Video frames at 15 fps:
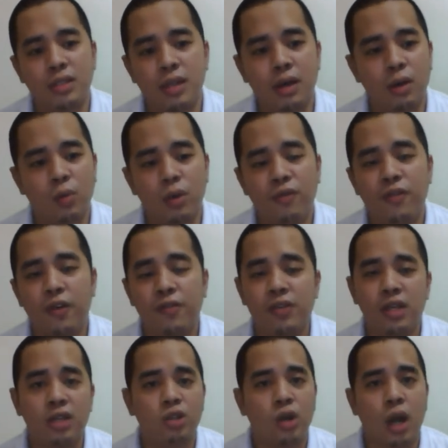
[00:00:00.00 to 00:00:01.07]
With 15
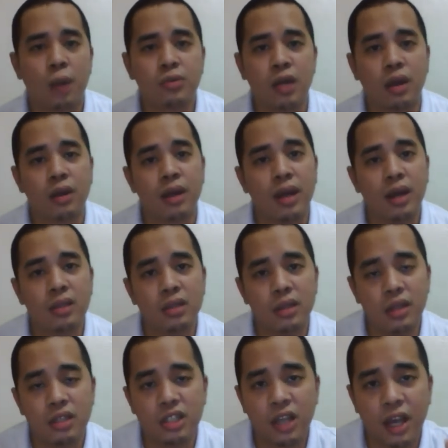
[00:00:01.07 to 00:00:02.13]
drops, I can easily
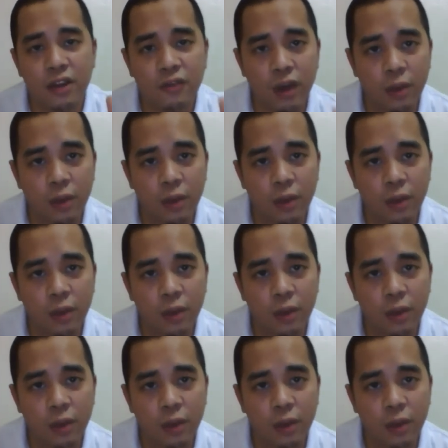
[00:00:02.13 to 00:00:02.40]
chain vape